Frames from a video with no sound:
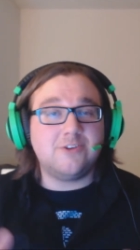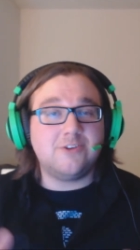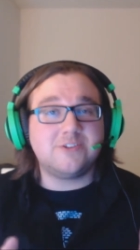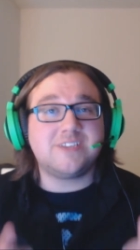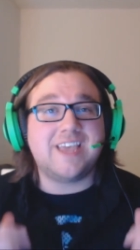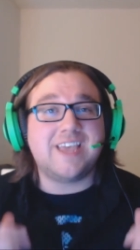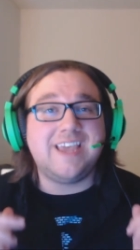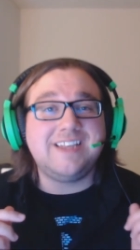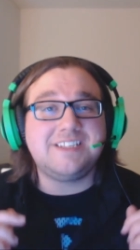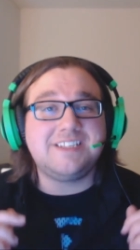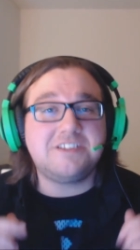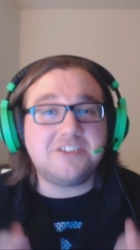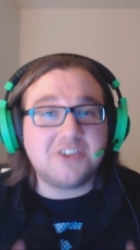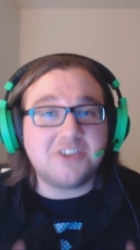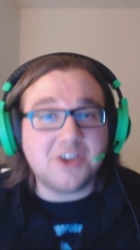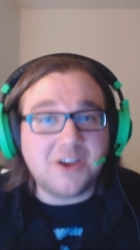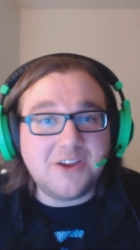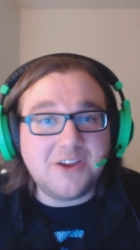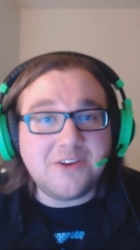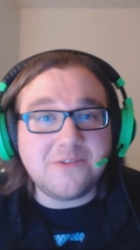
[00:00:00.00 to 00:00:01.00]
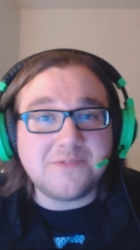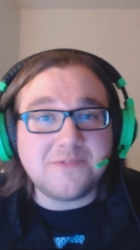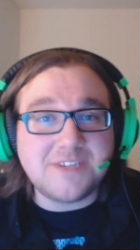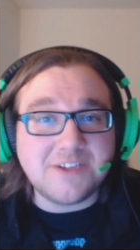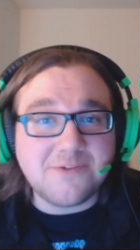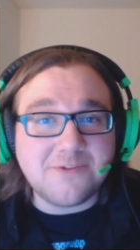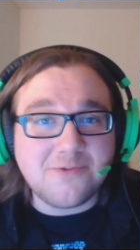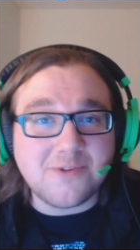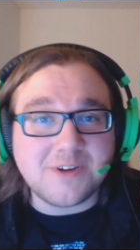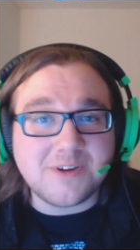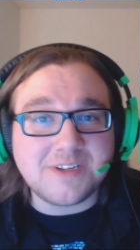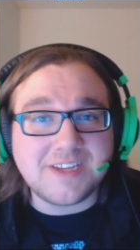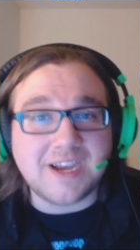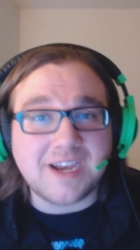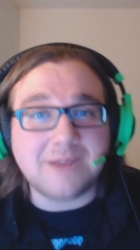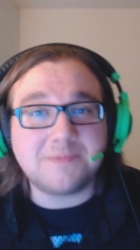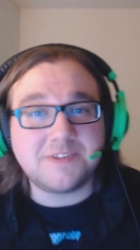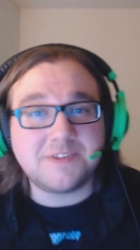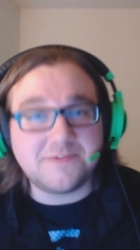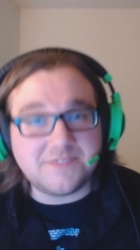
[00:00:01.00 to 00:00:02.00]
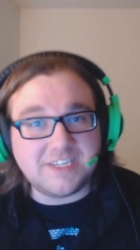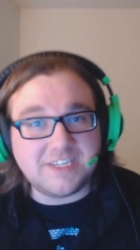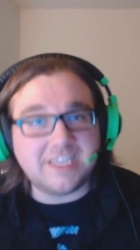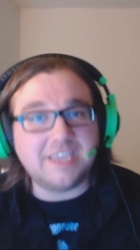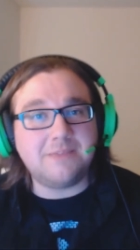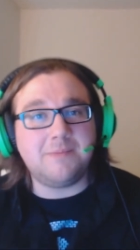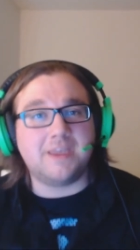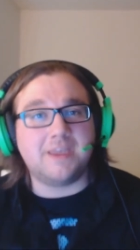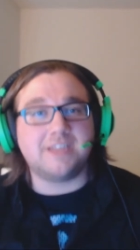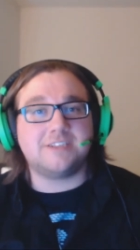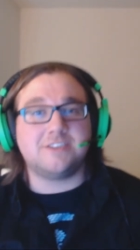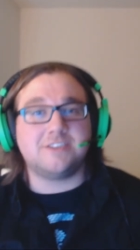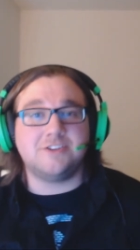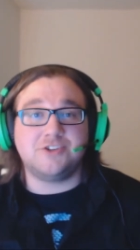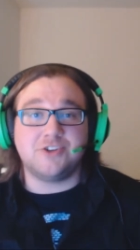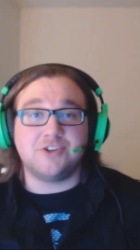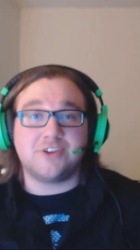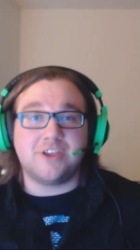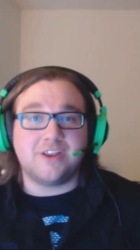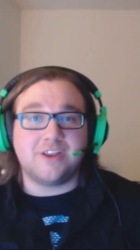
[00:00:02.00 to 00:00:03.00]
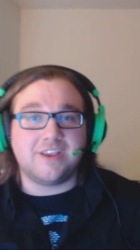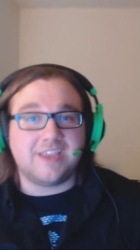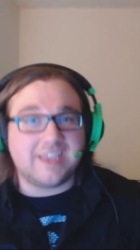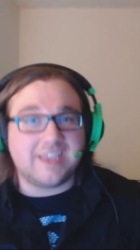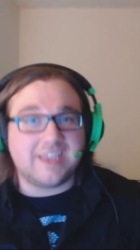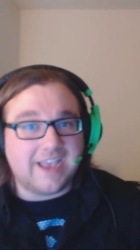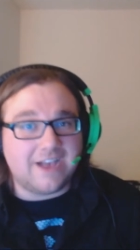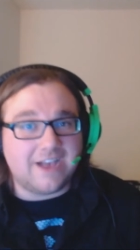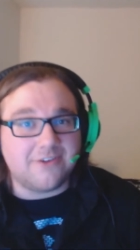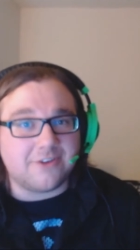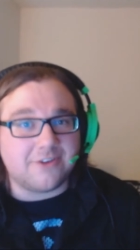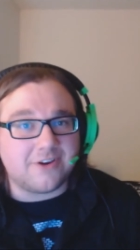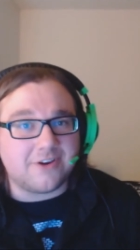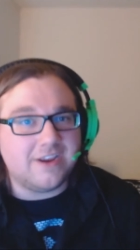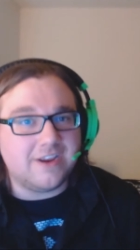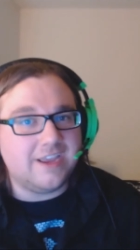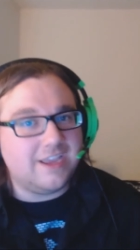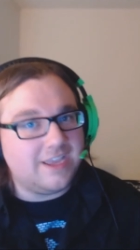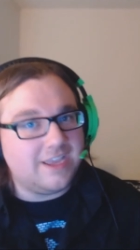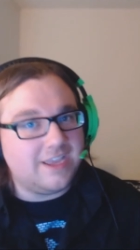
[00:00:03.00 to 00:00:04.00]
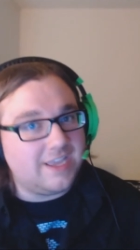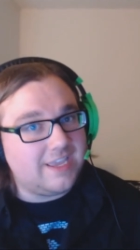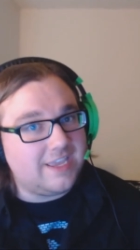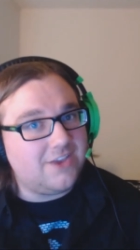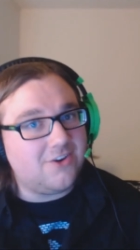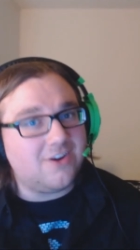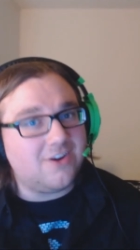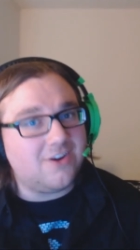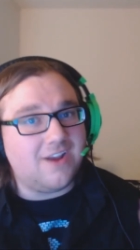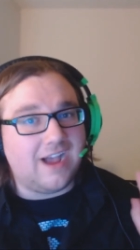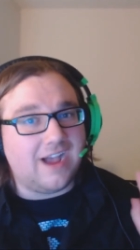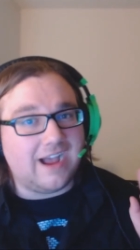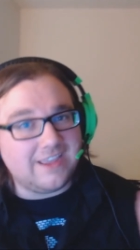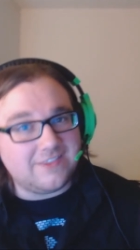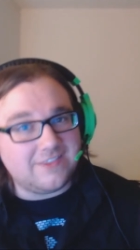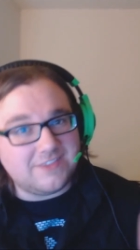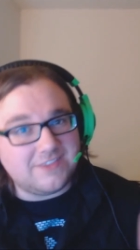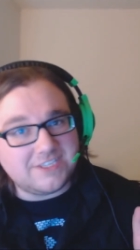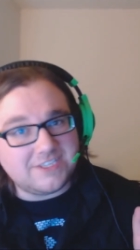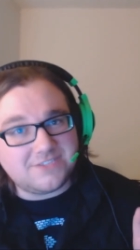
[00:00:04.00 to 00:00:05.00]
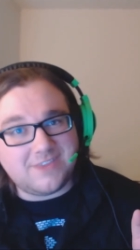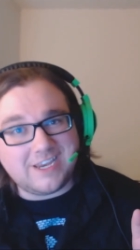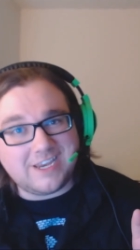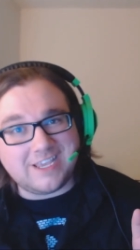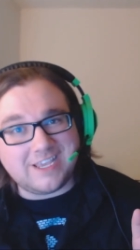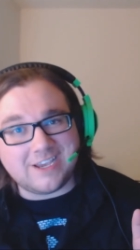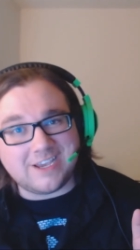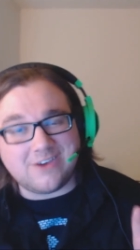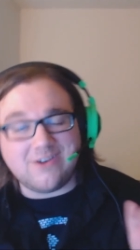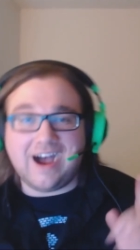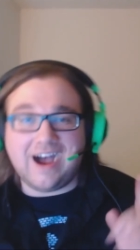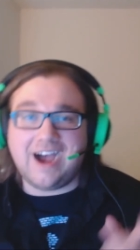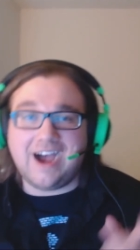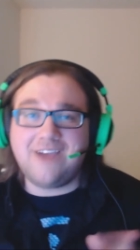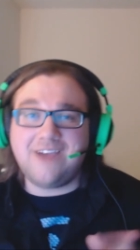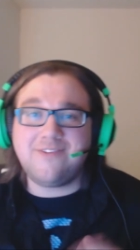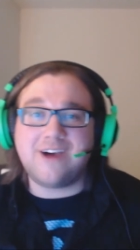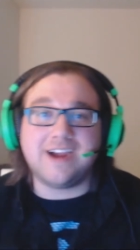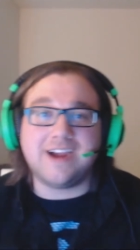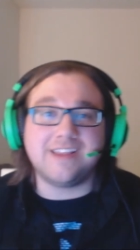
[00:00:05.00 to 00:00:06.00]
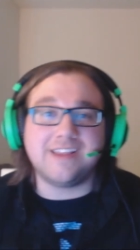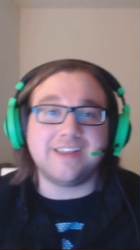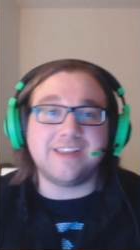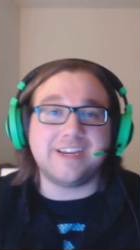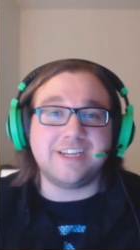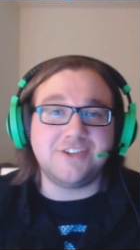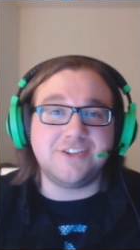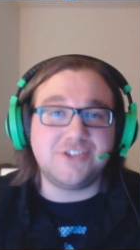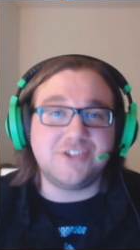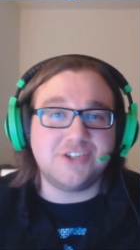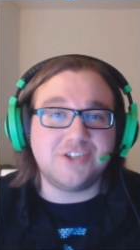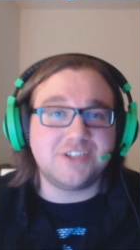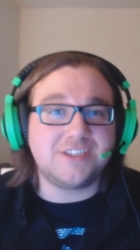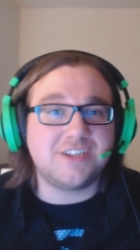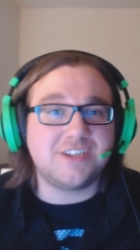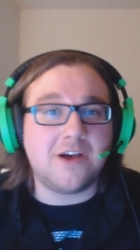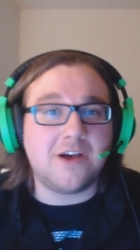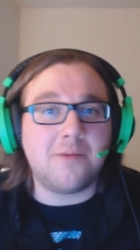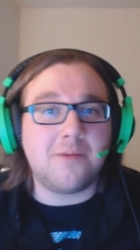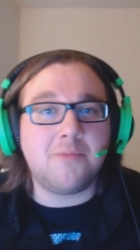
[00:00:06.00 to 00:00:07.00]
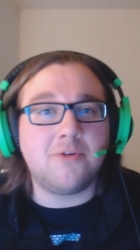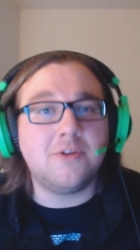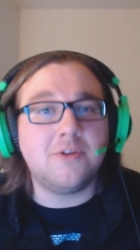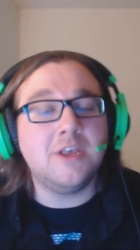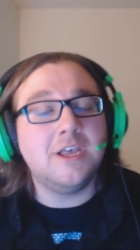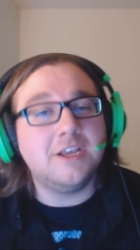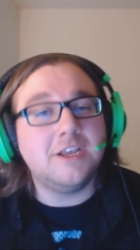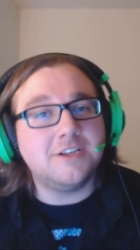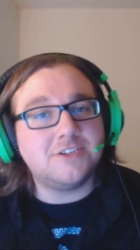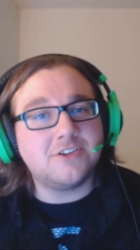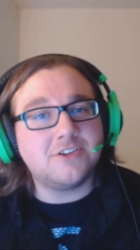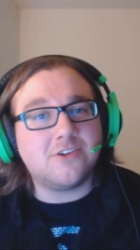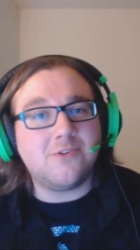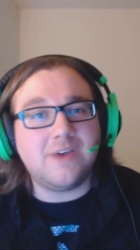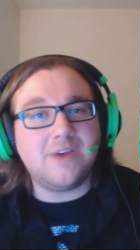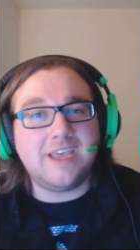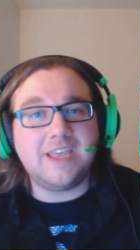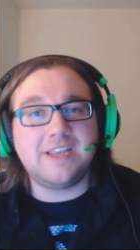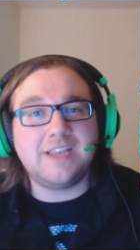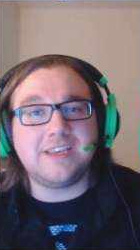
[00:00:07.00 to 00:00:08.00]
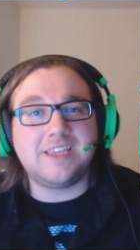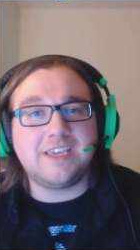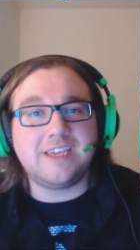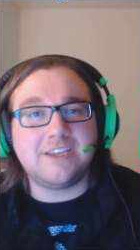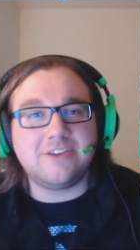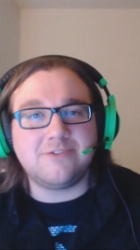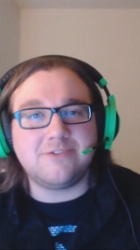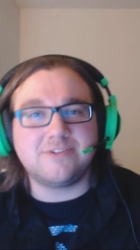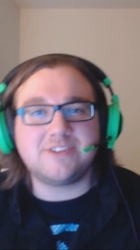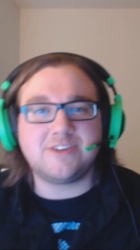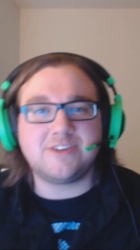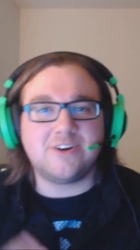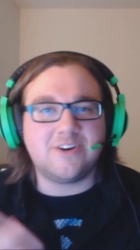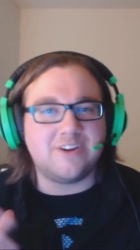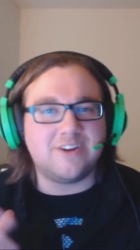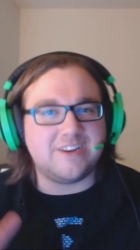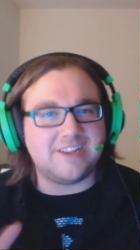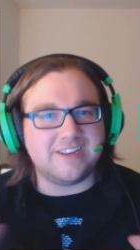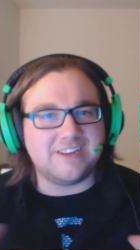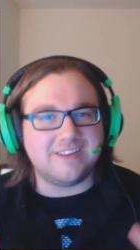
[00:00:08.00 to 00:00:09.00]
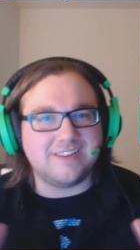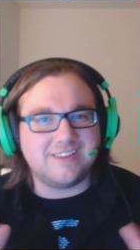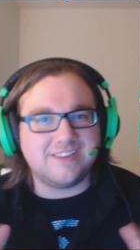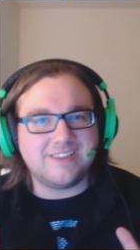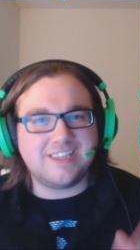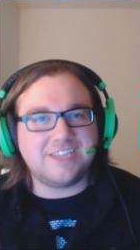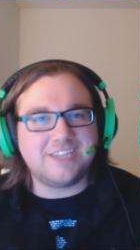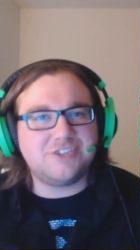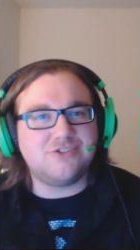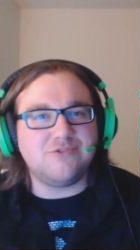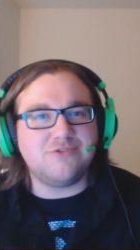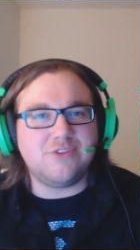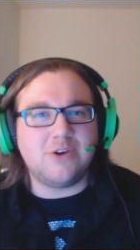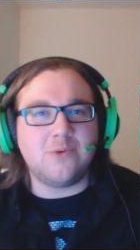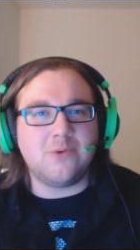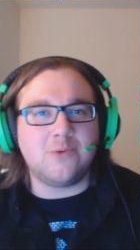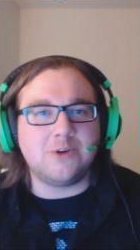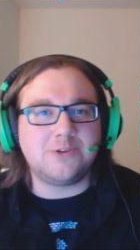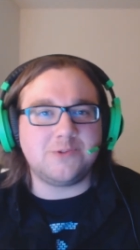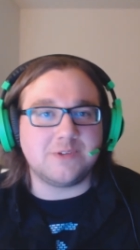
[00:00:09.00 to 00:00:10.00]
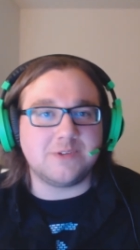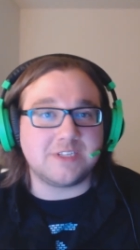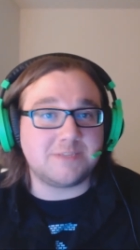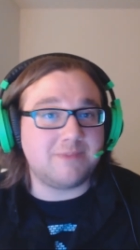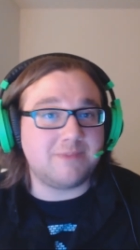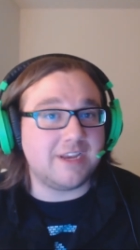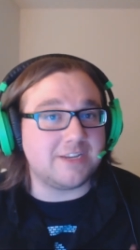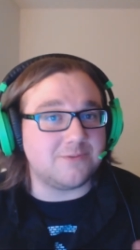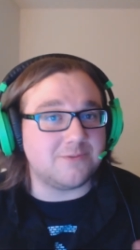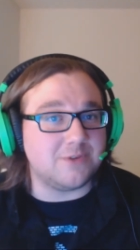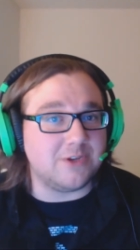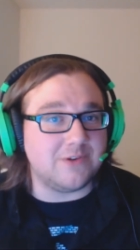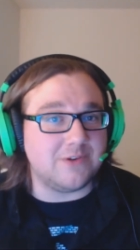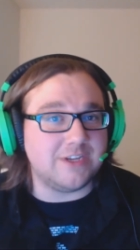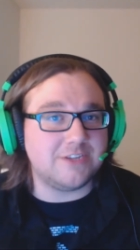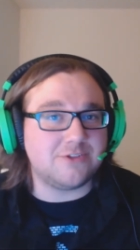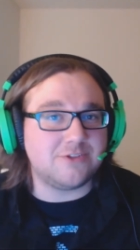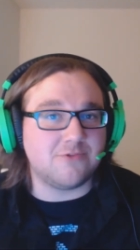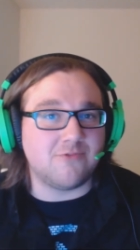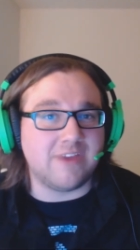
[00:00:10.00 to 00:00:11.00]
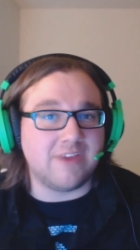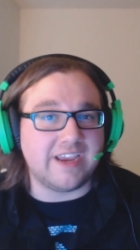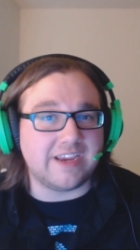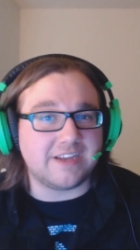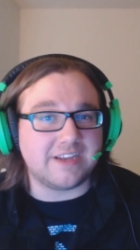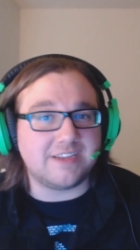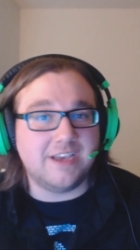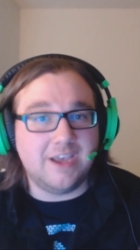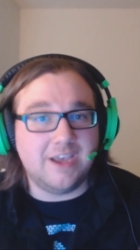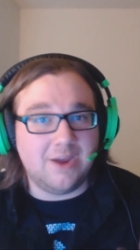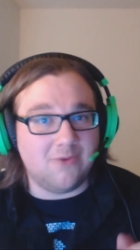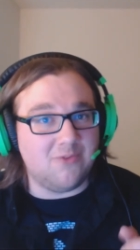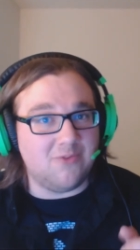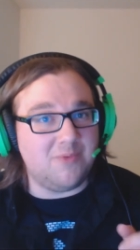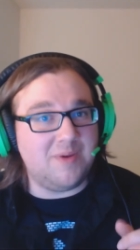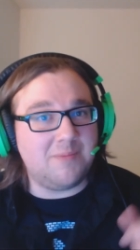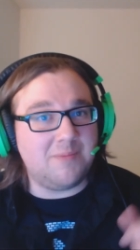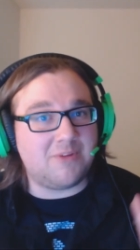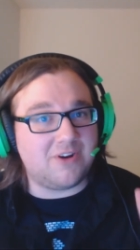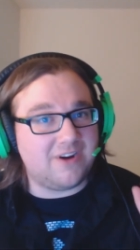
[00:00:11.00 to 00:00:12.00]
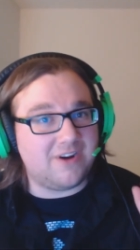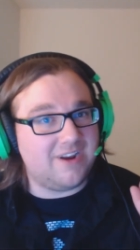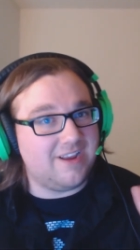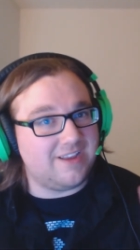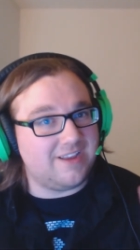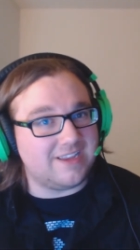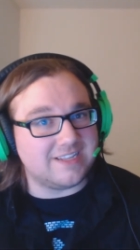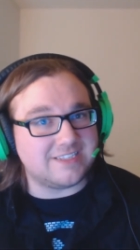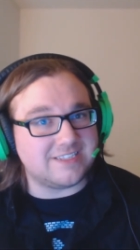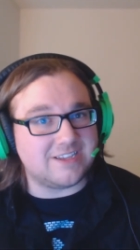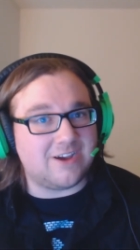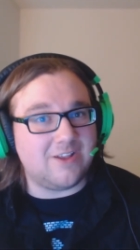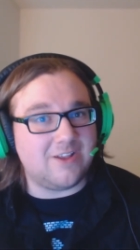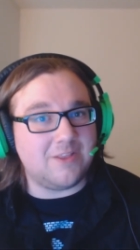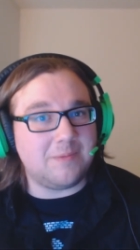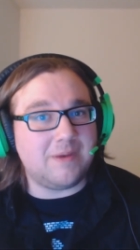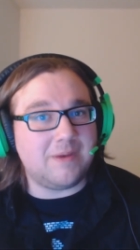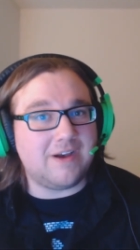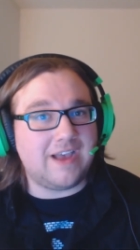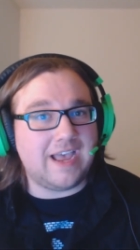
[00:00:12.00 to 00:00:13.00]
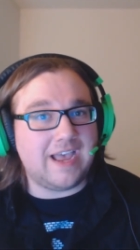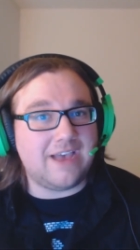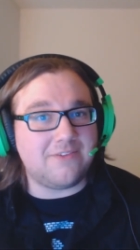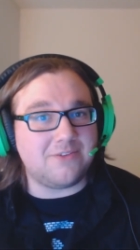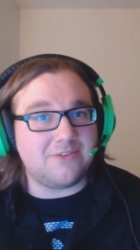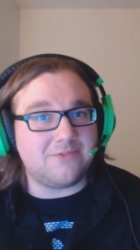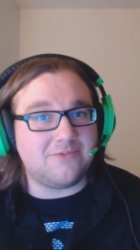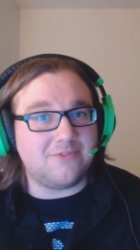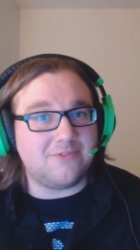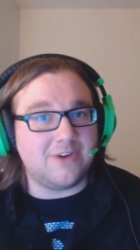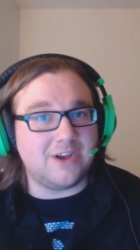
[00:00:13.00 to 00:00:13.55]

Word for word: there's a ton of different types of teammates that you're going to encounter. Here in this video, I've highlighted just a couple to go ahead and get you started and let you know what to expect when you enter Ranked. Remember, it's all about having